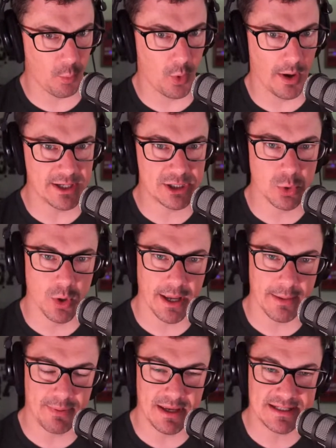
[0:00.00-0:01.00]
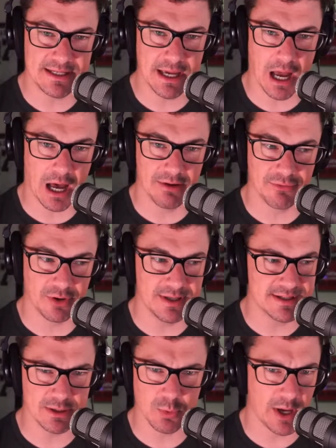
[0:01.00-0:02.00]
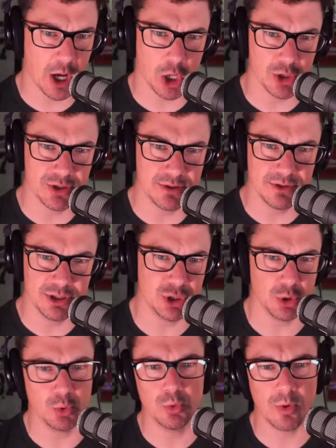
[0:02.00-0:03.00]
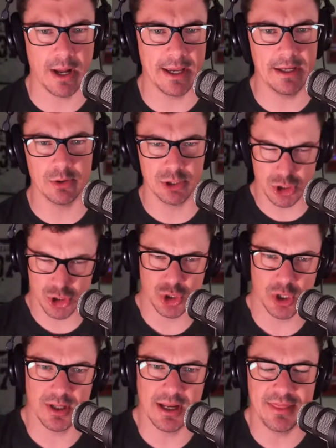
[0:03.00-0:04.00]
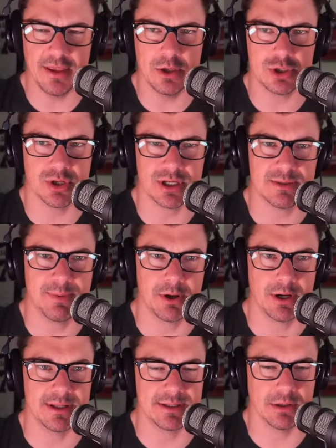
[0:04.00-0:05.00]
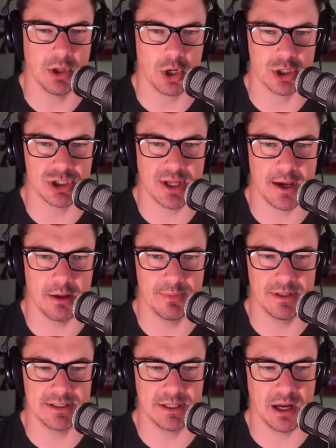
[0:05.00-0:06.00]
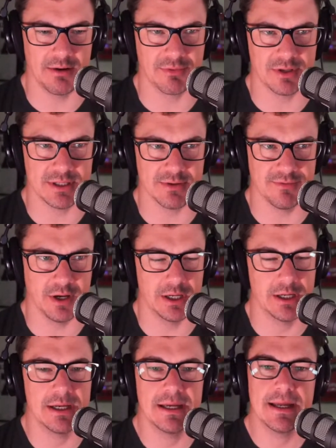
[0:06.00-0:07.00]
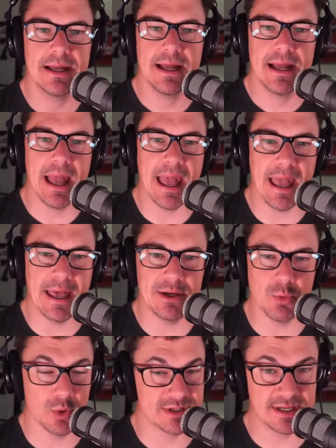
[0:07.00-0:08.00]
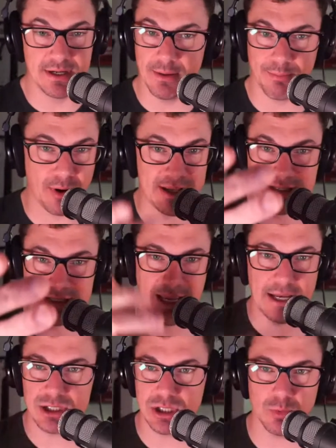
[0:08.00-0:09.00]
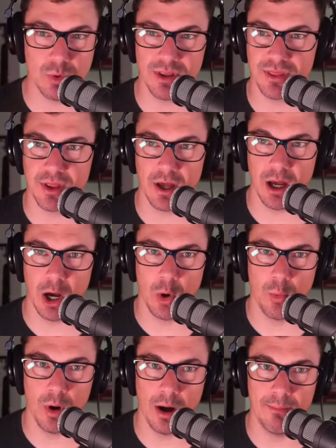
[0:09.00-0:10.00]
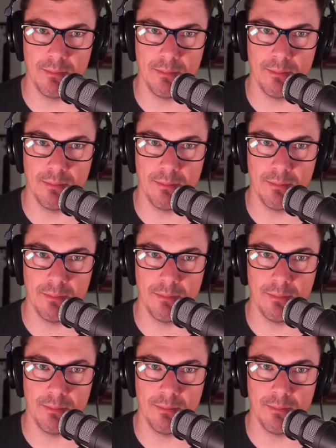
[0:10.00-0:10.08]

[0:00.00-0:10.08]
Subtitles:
went to a PT conference, as we all do, right? Or you should. I think you should experience a large-scale PT conference. They're fun. And was in a presentation with a